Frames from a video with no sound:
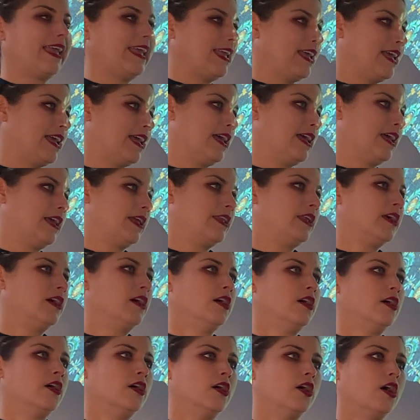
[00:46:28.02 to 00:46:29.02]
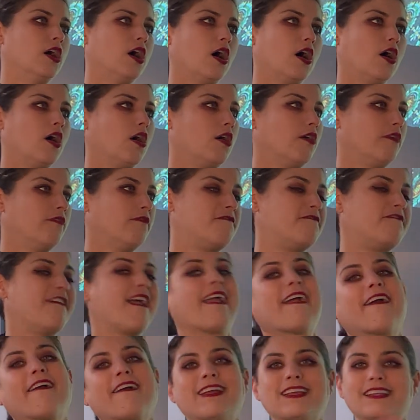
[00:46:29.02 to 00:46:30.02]
in
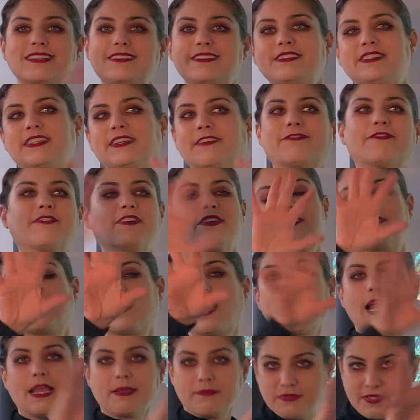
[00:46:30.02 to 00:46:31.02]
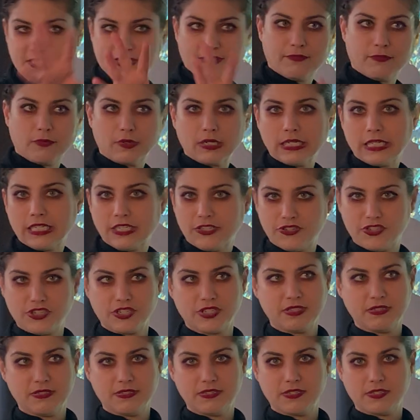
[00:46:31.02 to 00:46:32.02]
various different types of
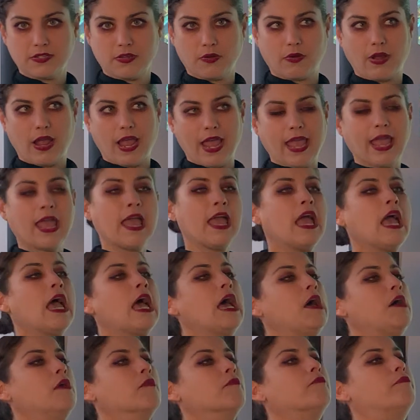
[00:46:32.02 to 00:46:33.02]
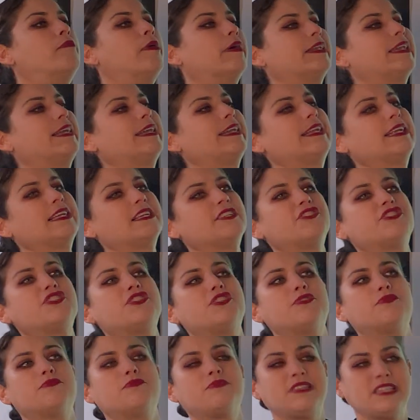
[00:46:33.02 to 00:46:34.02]
religions, okay? But it
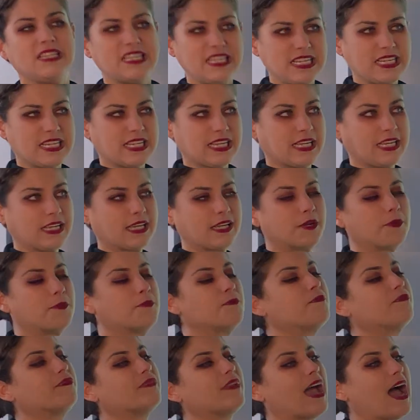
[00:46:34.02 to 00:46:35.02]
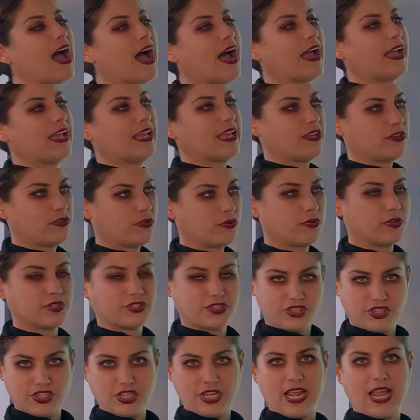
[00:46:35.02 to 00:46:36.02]
is unique uh, in
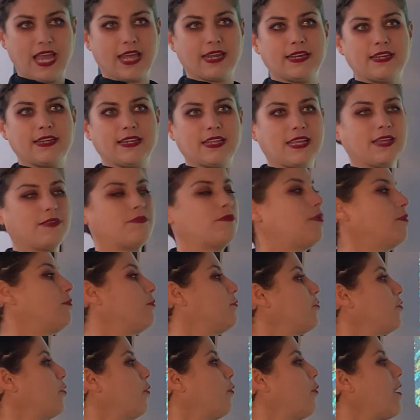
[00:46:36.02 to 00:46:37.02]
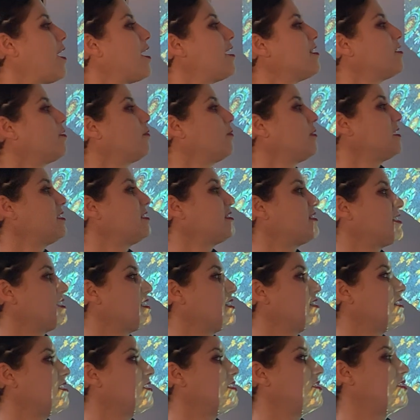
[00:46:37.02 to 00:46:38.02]
Christianity, well, the way that we
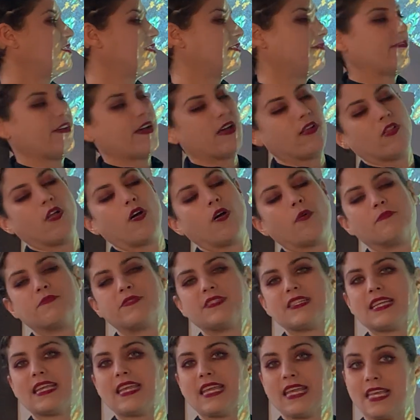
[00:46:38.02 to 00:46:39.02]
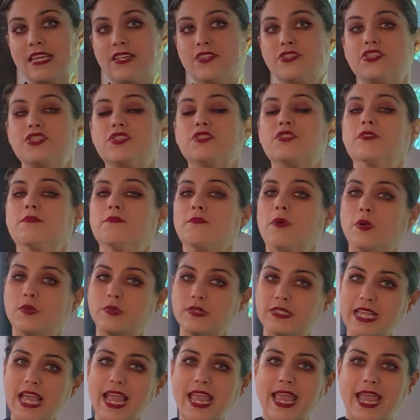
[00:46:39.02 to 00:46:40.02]
see these developed into the
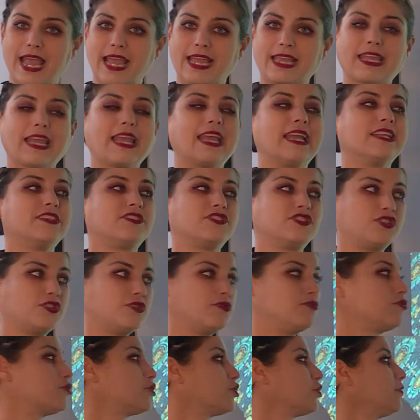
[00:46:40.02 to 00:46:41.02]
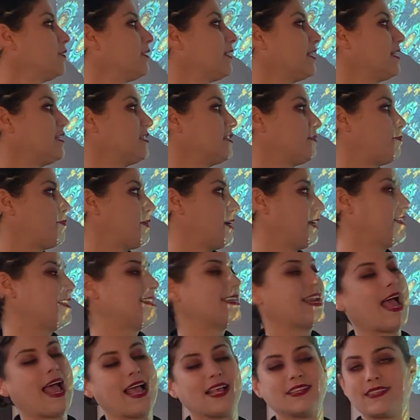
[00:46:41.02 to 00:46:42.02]
mosaic. It's usually
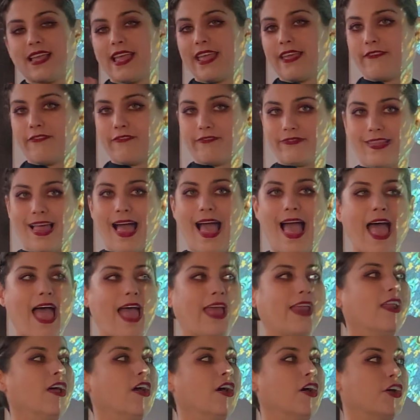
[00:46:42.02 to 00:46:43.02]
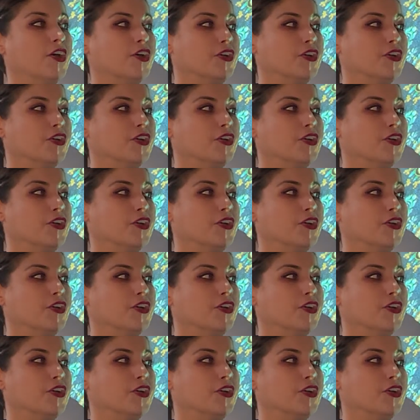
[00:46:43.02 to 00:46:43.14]
depicted as a flat,